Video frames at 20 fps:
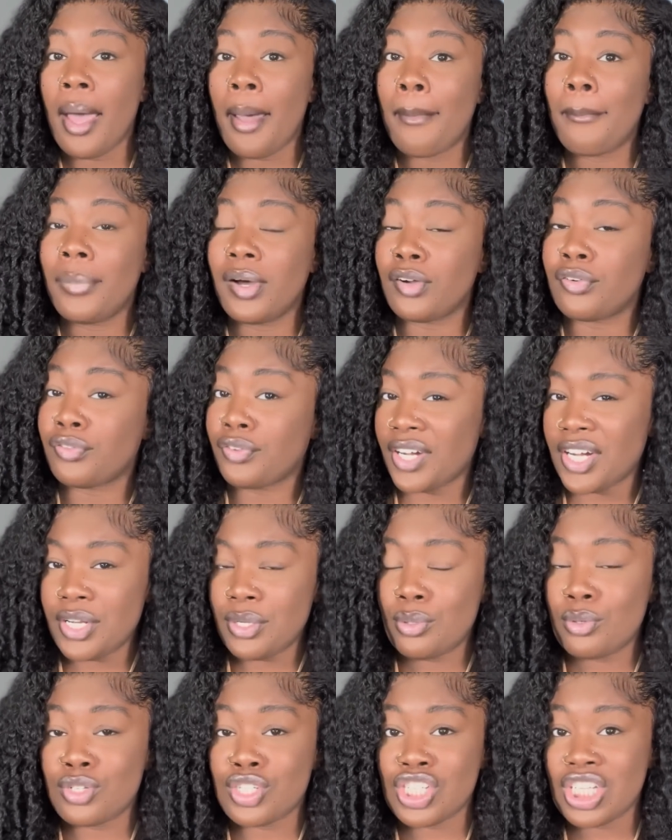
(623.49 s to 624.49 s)
But Free
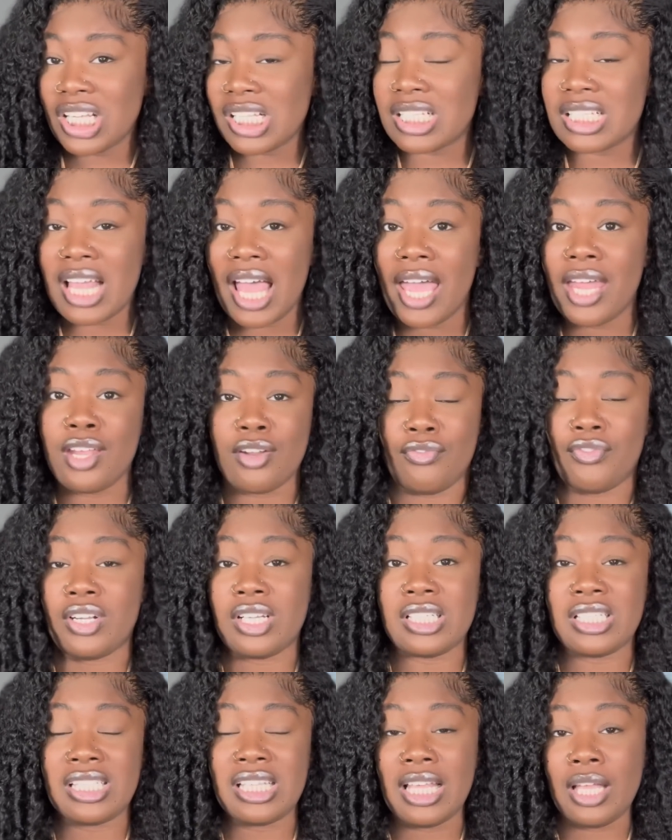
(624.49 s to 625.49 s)
Dude, she sat in the
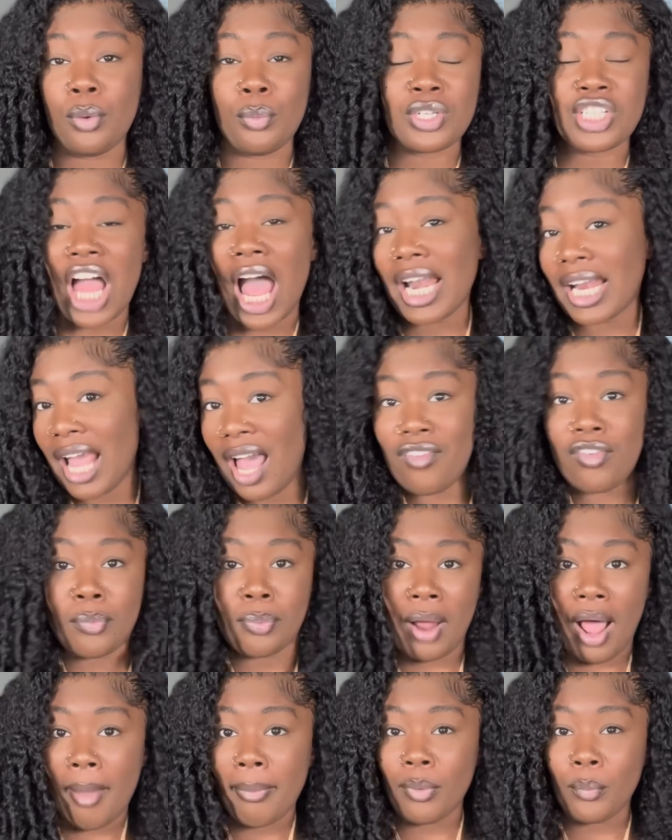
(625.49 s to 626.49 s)
front seat, which I didn't have a
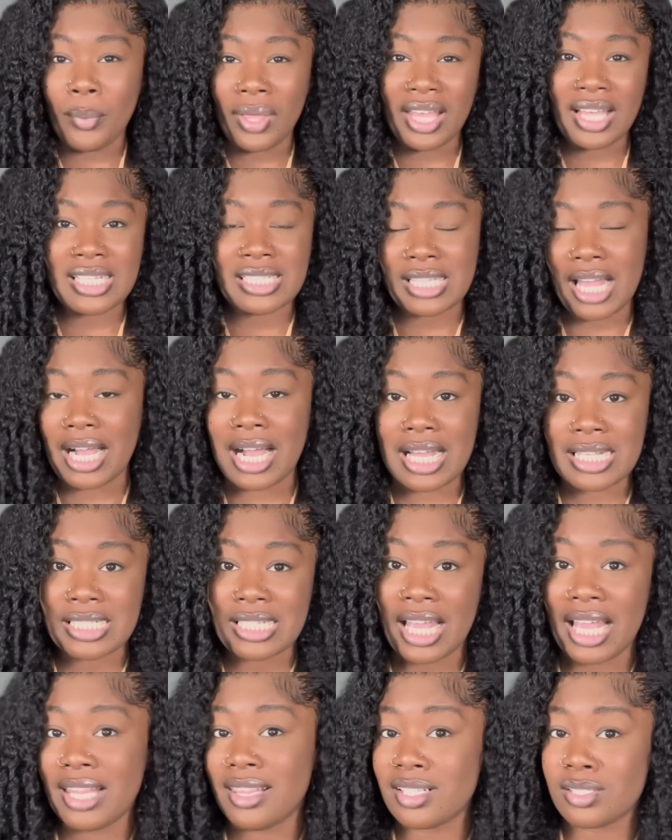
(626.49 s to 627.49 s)
problem with because, like I
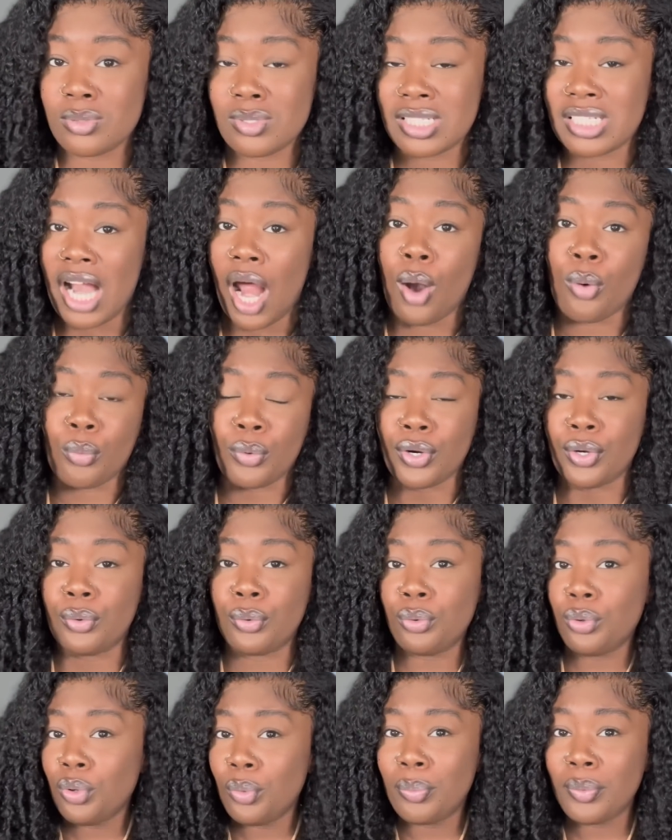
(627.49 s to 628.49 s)
said, this was not real
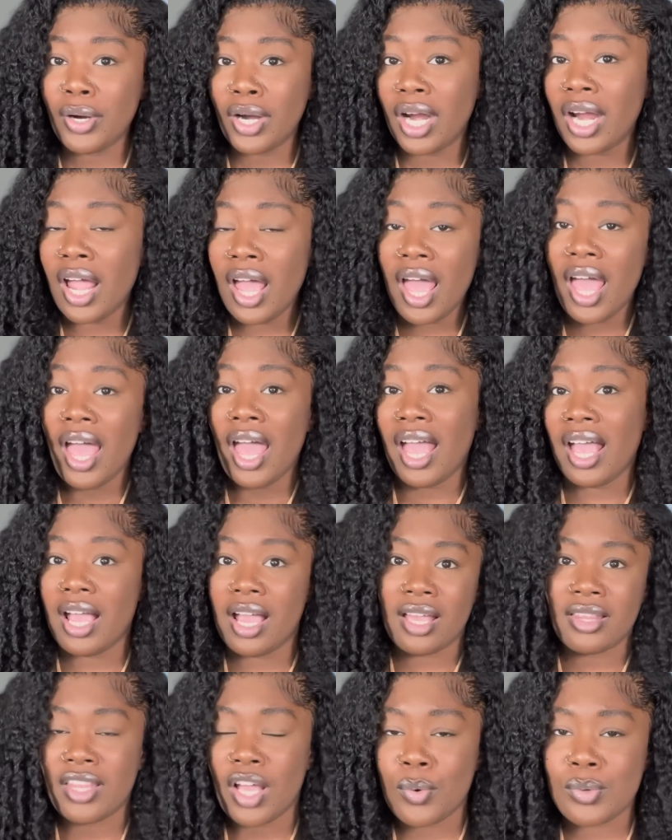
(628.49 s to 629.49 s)
Uber
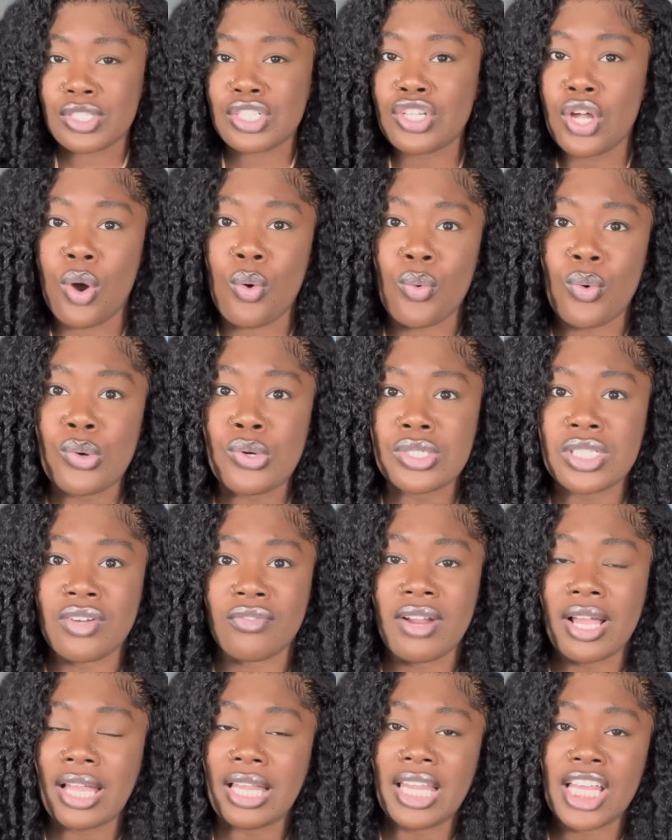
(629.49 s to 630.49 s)
and there was no rules and
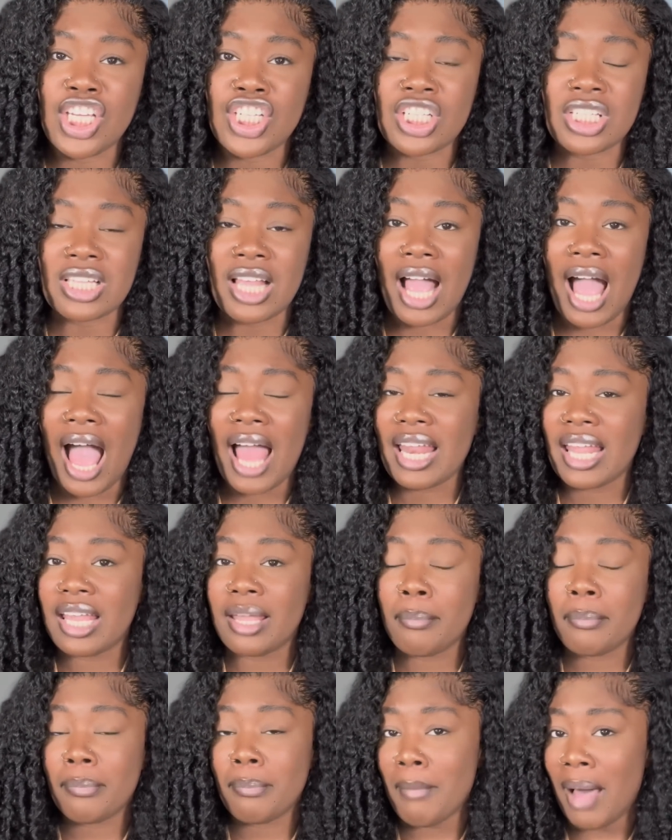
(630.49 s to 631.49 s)
regulations. Like, I
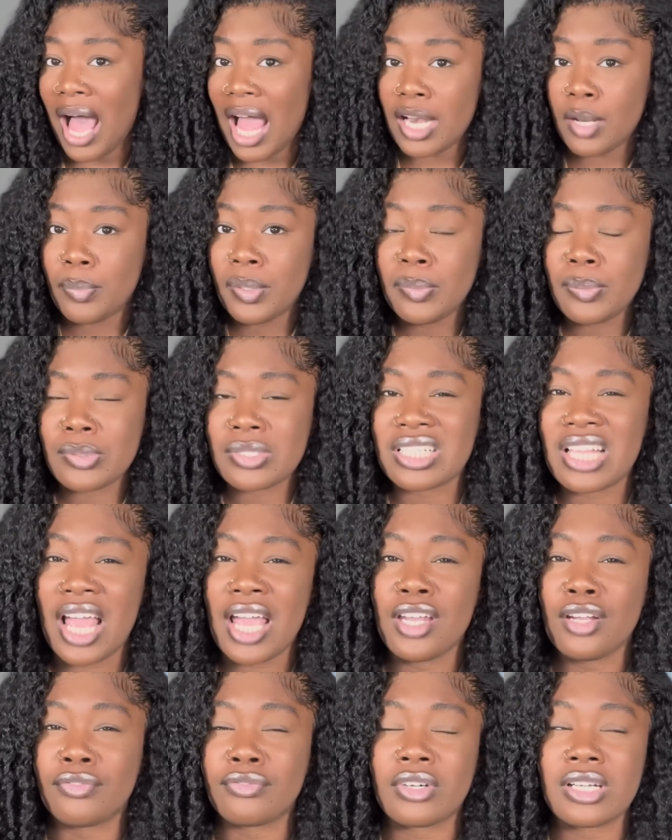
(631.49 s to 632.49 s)
didn't mind if people sat
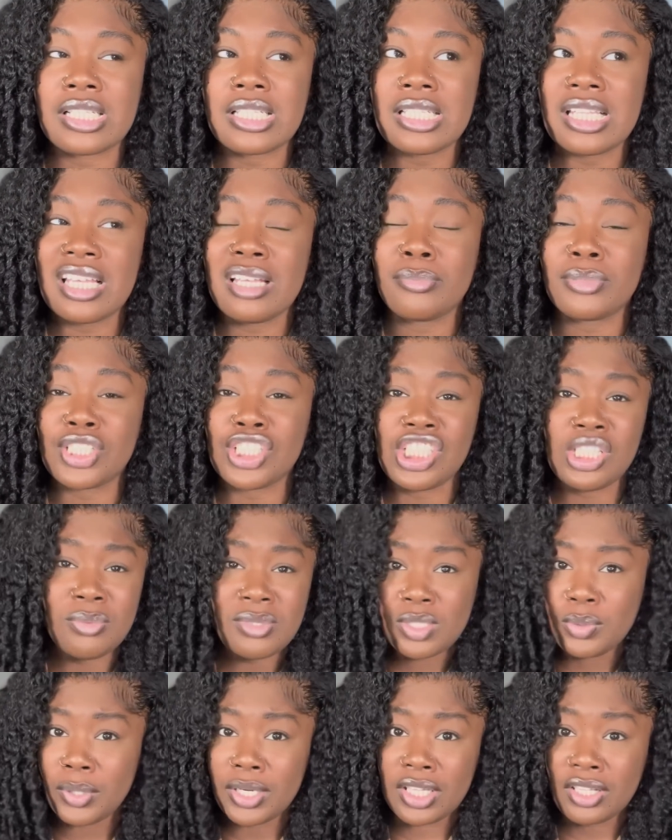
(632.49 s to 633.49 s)
in the front seat, but she
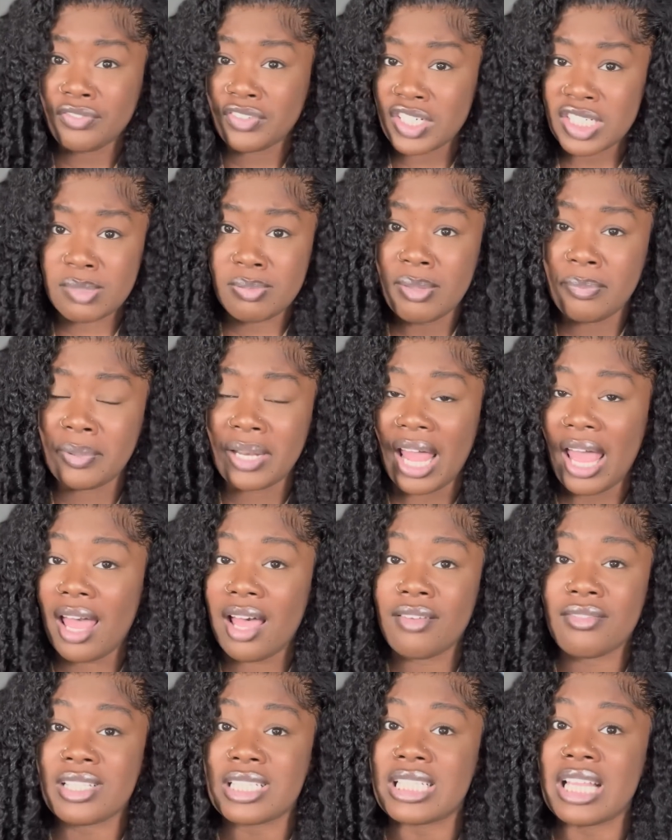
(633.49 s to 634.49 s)
was one of the first people that
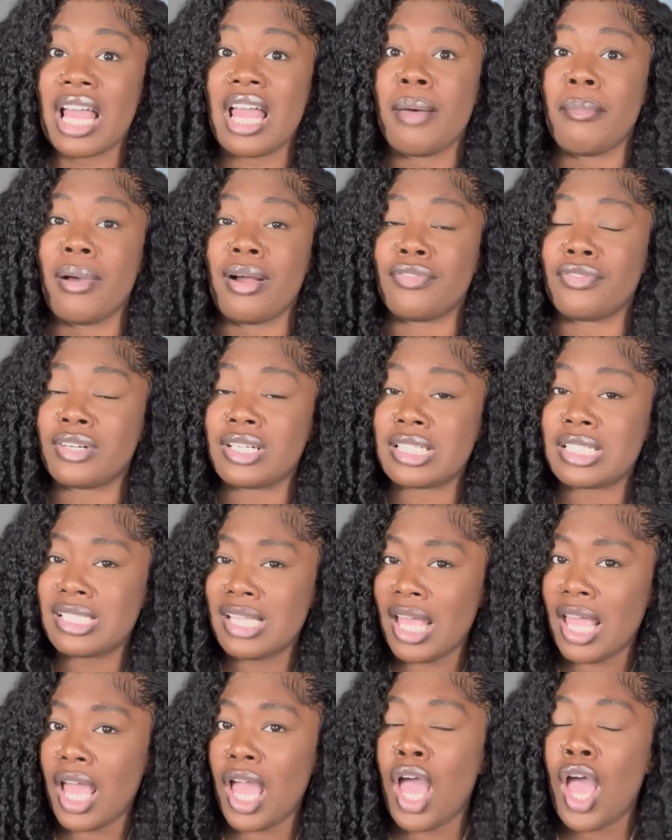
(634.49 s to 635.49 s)
ever sat in my front
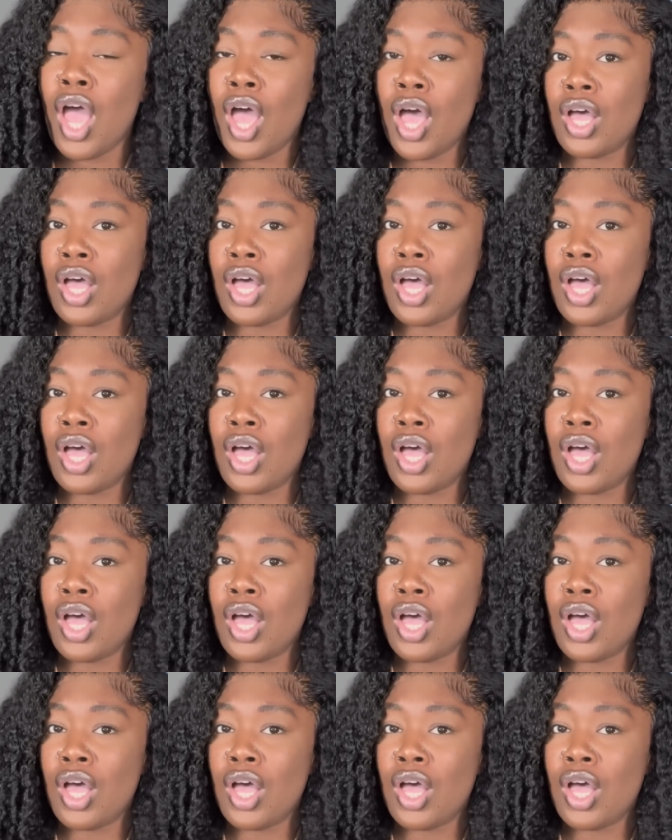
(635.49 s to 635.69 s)
seat.